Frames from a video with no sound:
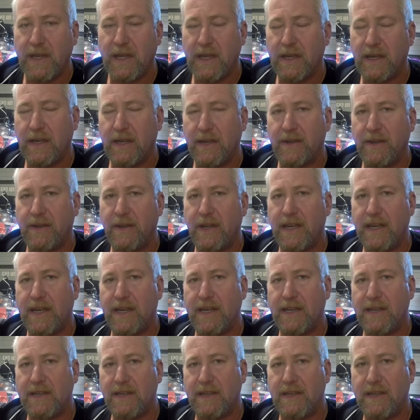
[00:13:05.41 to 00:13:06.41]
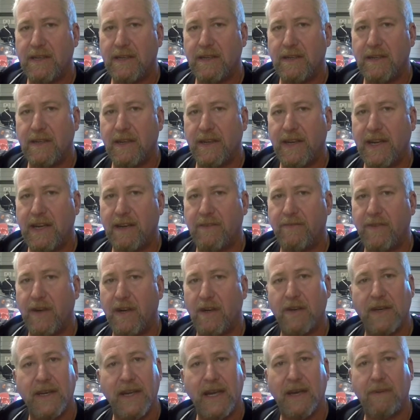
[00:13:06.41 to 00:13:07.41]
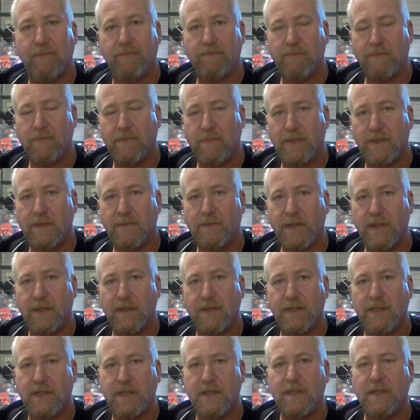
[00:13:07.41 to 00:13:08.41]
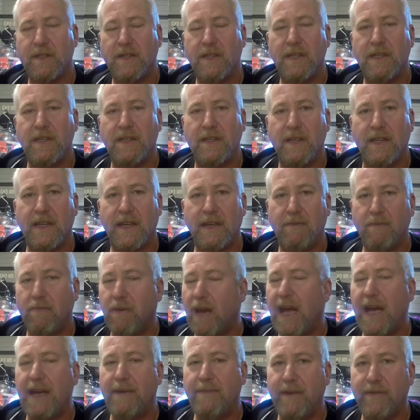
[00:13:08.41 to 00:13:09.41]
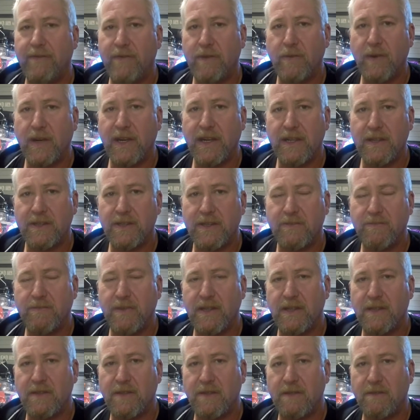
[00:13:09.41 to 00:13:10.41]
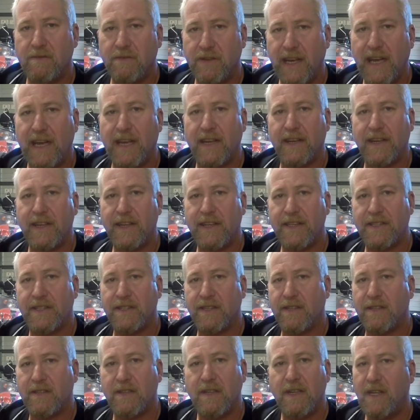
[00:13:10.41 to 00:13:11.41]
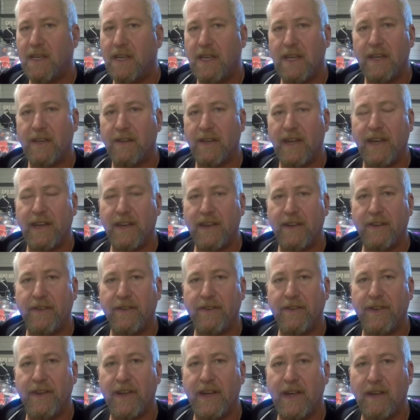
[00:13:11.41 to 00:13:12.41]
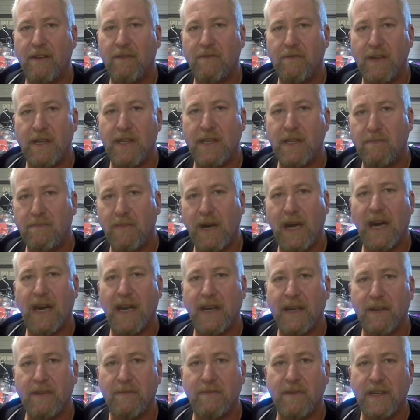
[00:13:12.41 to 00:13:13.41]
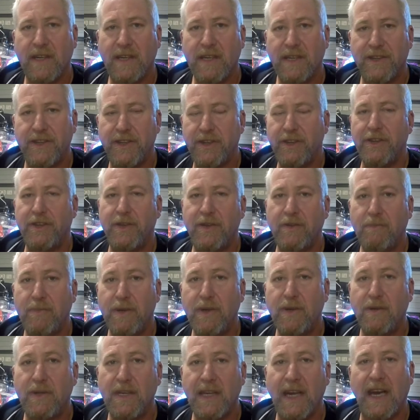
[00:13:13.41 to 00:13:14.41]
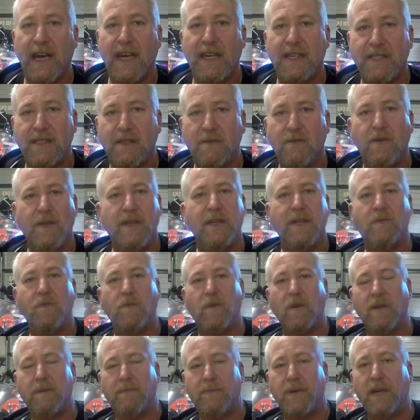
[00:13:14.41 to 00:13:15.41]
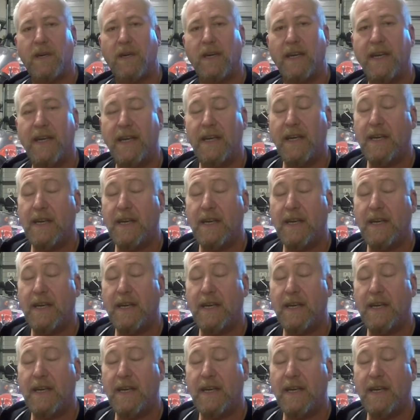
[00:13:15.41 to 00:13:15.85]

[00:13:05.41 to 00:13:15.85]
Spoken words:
And they are now folding up, to be honest, and they blame everyone else, but the reality is that they didn't read the market and continued to build cars that we didn't want to buy.